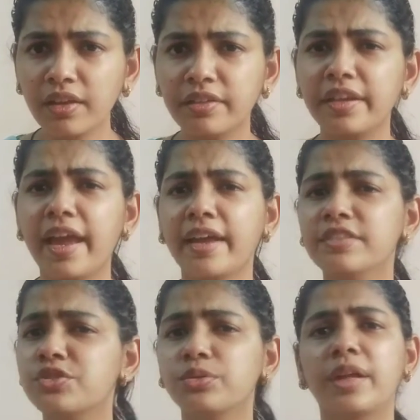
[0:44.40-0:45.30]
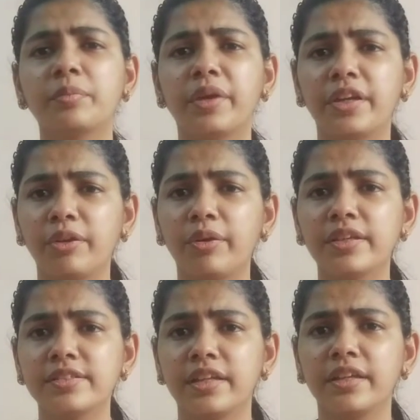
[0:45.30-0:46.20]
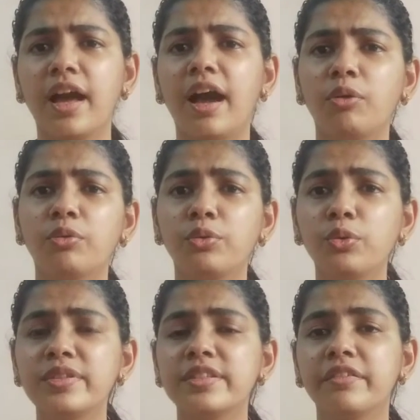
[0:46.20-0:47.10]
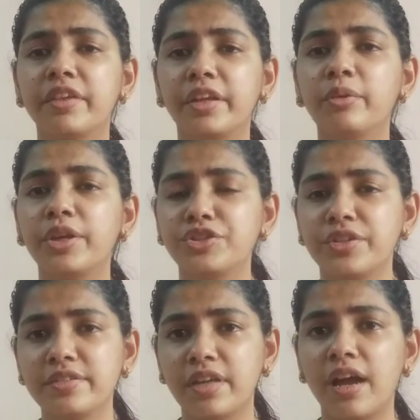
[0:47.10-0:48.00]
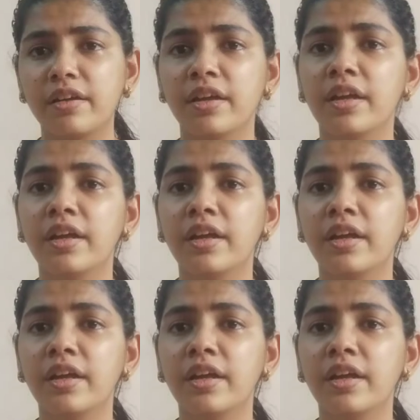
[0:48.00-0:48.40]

reacts to that particular sin, how rules and regulations are